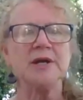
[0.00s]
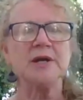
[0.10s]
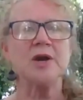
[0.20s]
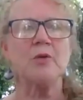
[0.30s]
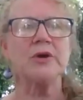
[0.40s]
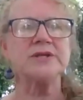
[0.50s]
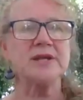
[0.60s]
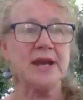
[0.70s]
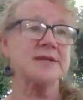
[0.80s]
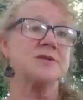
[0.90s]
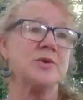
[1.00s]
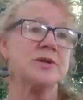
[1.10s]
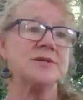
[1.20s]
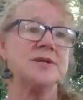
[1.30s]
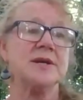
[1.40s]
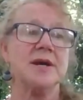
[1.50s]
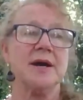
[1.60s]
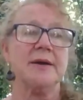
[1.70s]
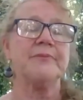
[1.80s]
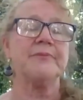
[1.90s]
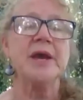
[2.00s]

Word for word: go on to the next ones, and um,